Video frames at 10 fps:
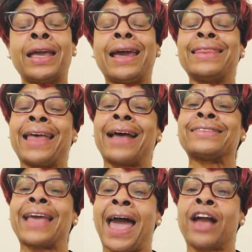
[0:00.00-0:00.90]
And
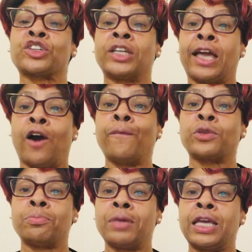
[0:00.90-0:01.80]
that's actually
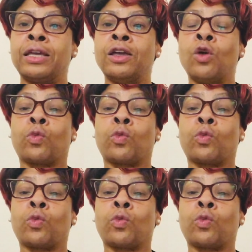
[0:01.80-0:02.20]
helped me